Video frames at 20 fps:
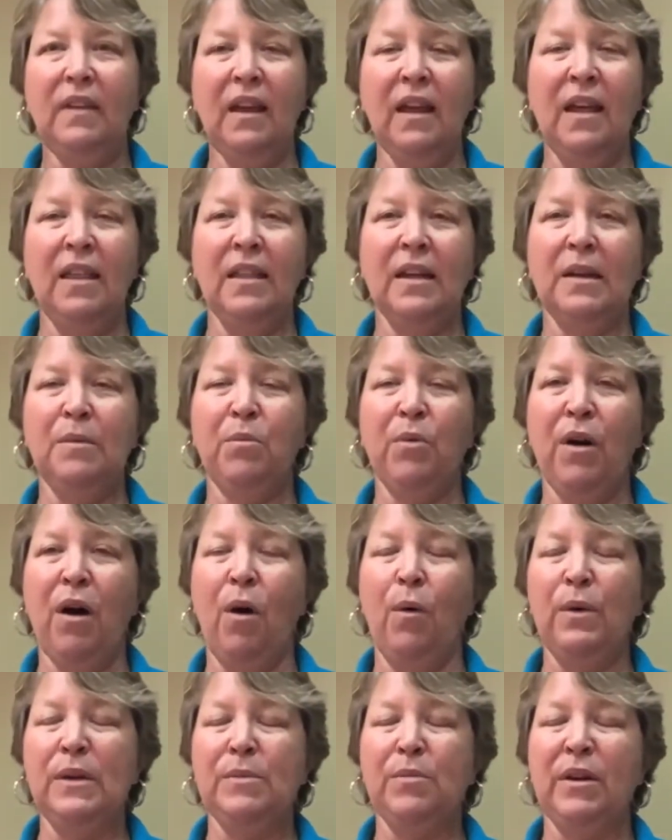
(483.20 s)
And then
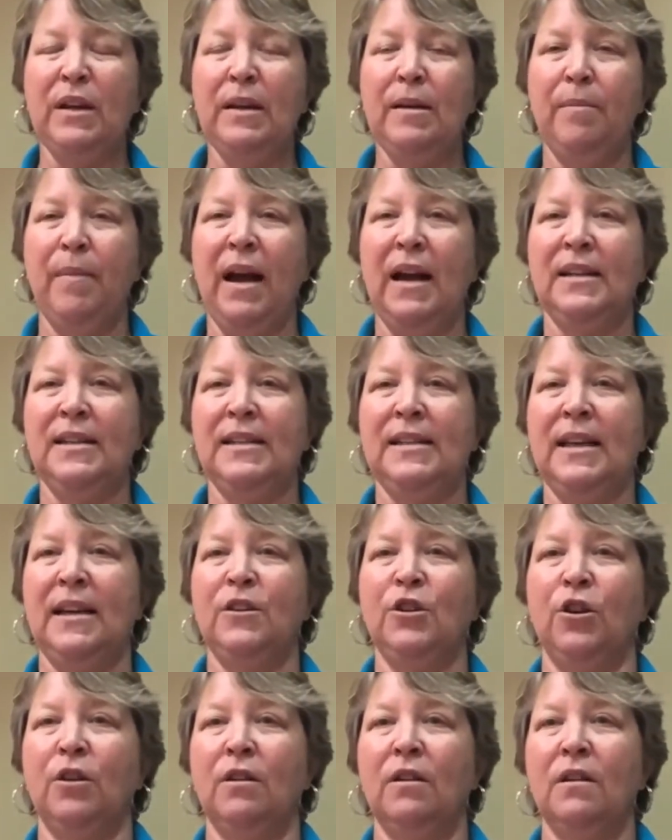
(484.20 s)
always bringing it back to
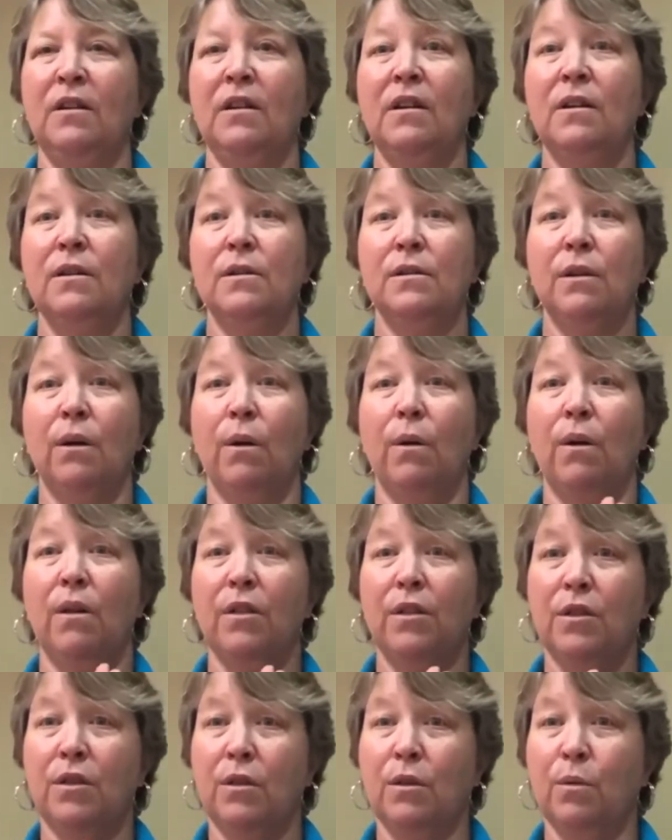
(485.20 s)
center. So
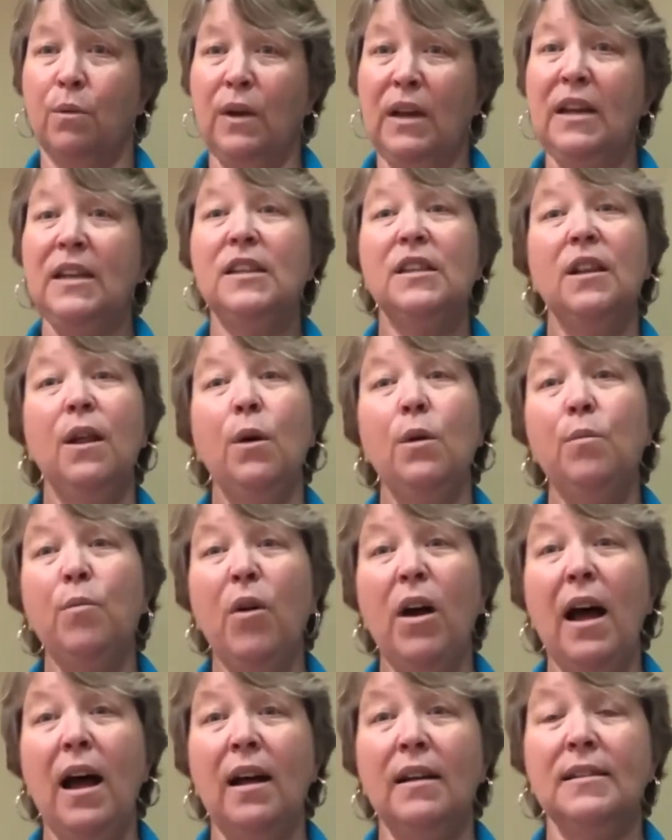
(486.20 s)
3 slow
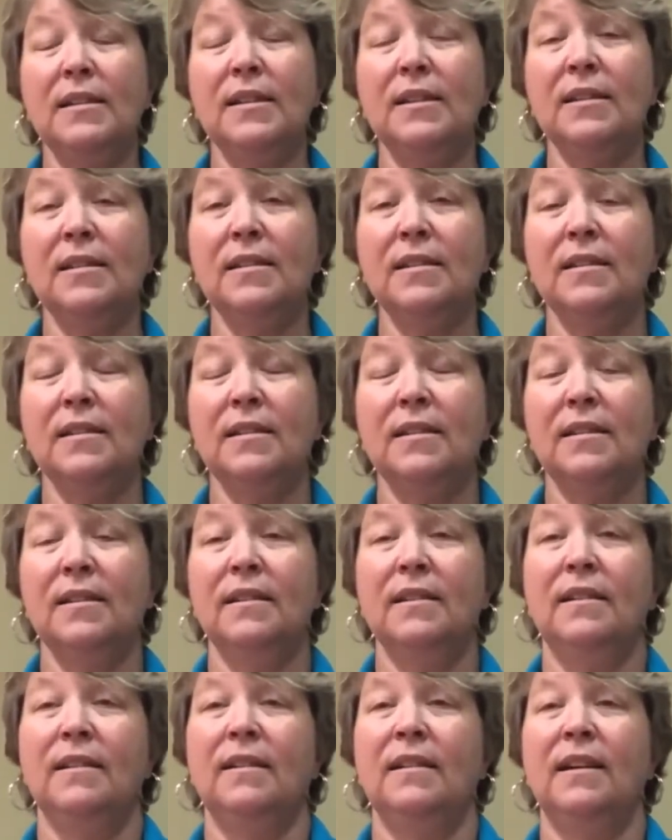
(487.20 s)
breaths,
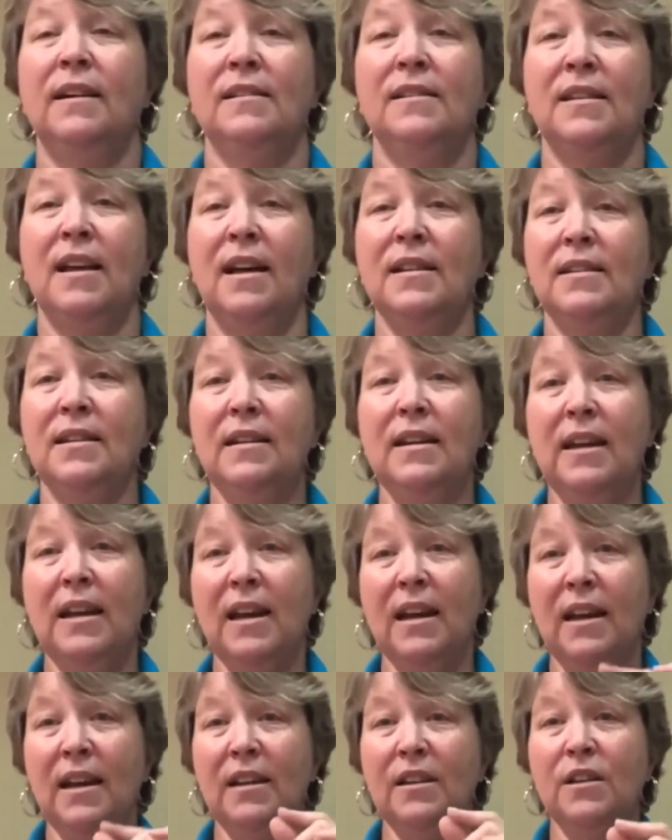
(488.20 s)
because that's going to
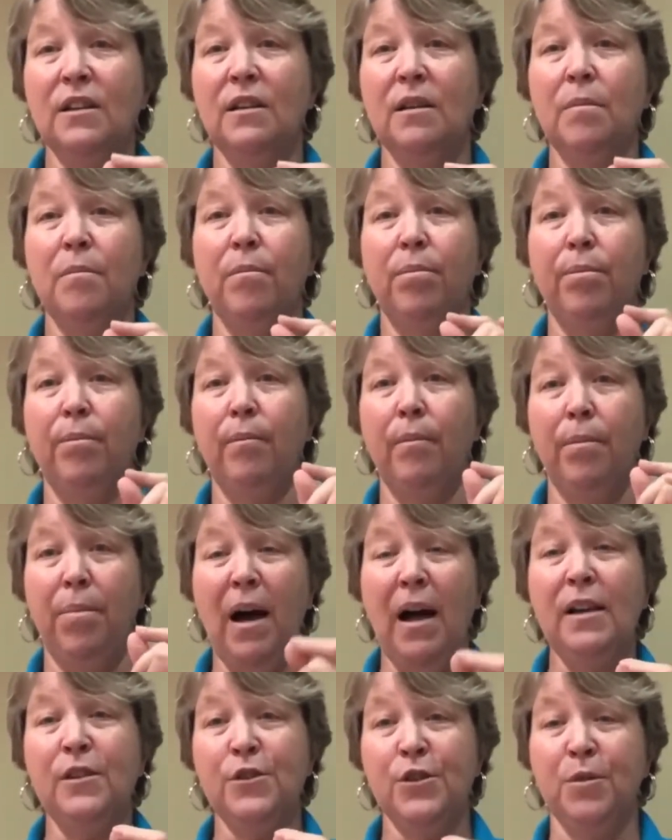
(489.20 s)
get into the
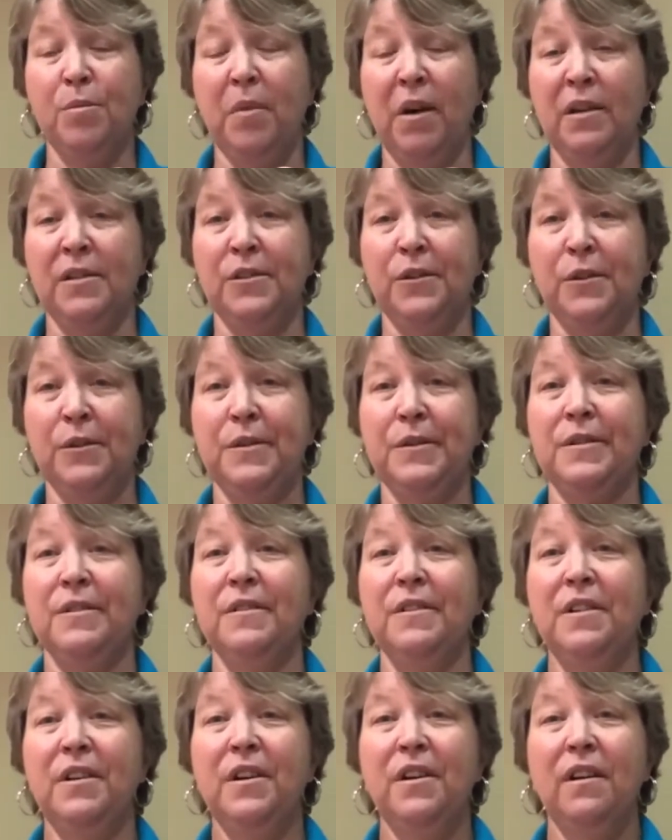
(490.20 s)
posture muscles
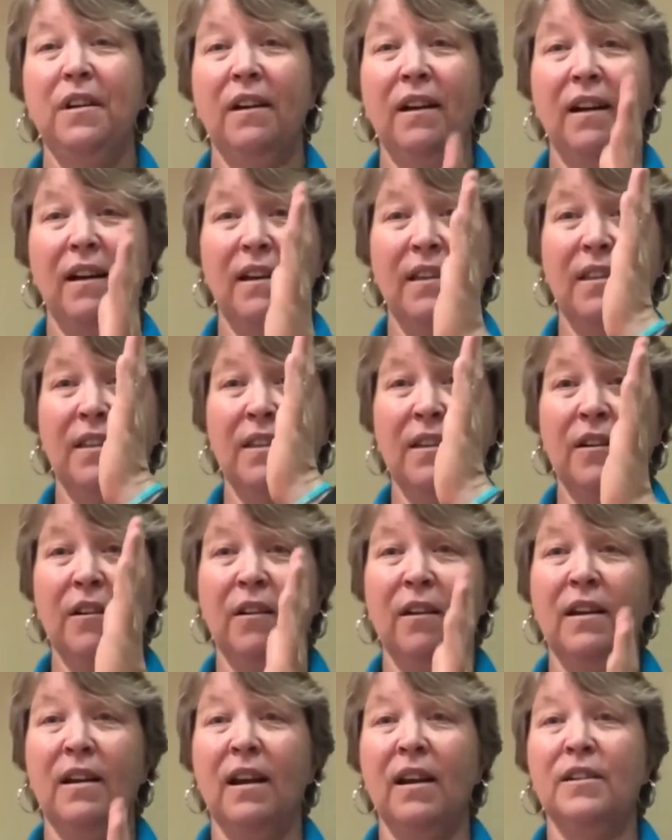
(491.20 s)
that are
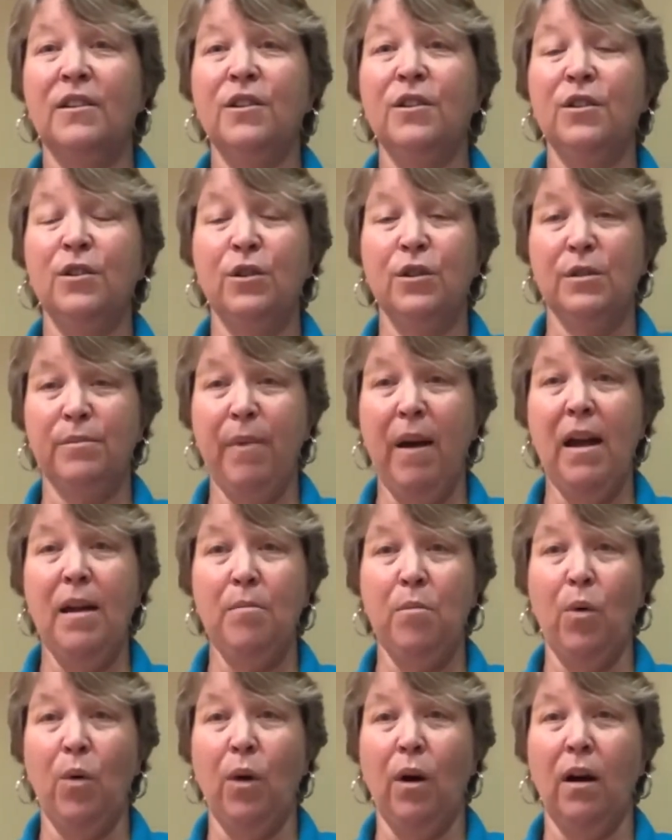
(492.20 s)
connected to your
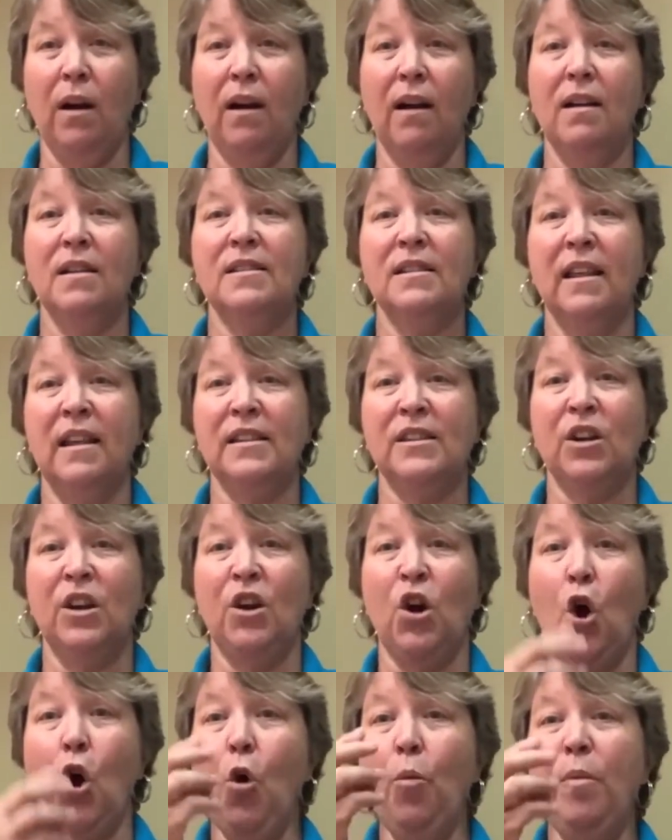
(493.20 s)
spine more. So that's going
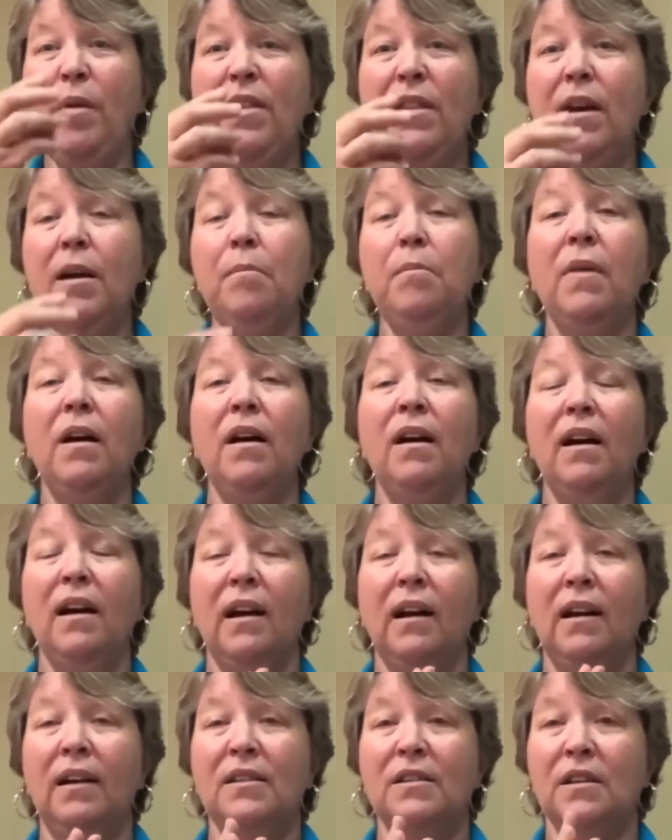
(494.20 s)
to open them,
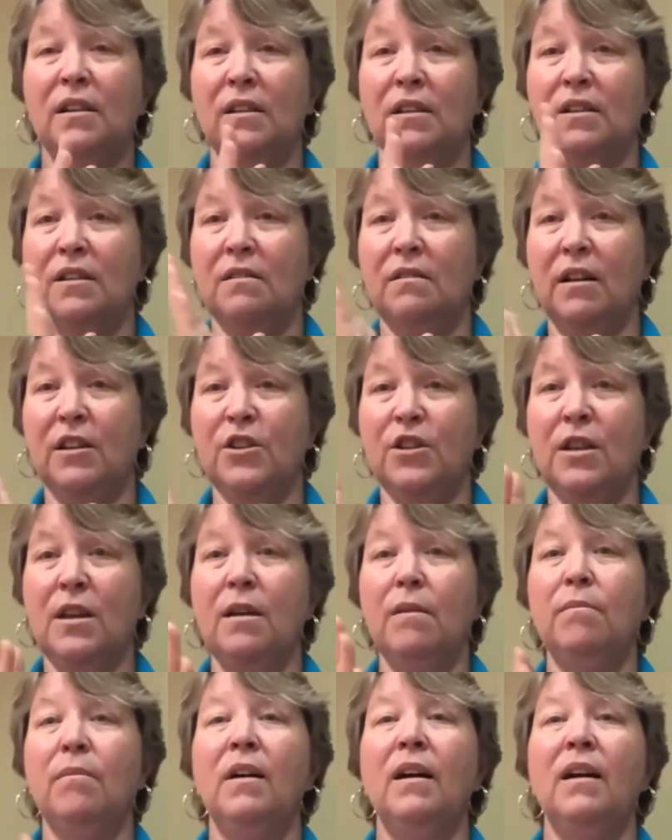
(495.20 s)
it's going to stretch
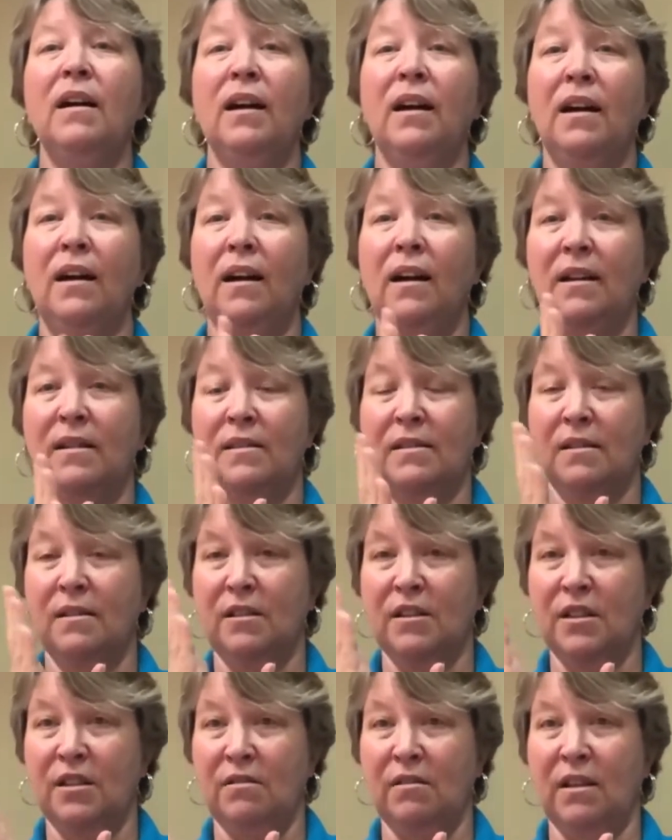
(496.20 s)
them, it's going
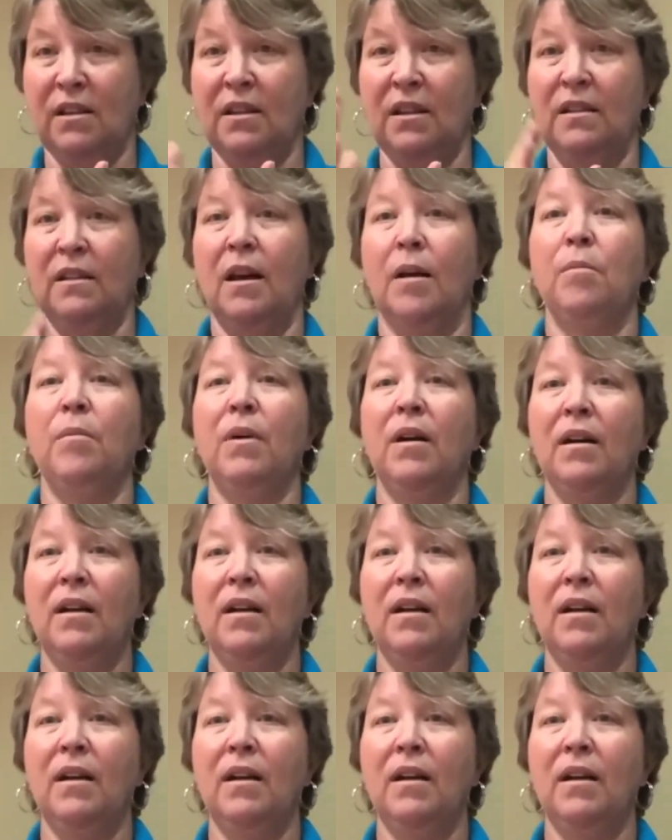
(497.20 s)
to strengthen them